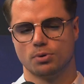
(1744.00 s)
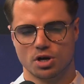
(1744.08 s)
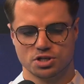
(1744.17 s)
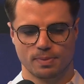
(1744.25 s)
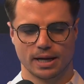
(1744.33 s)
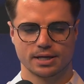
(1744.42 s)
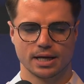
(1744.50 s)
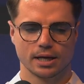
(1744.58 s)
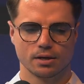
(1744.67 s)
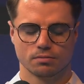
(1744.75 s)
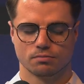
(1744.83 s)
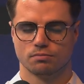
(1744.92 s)

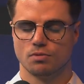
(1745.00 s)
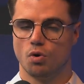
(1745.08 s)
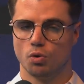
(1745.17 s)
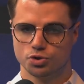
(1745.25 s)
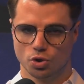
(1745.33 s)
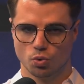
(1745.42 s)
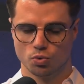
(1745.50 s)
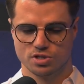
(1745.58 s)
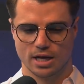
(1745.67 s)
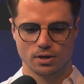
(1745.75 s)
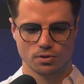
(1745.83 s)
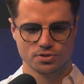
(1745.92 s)
prospecting, old school
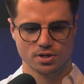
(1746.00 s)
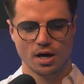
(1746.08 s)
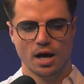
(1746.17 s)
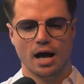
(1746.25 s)
sales,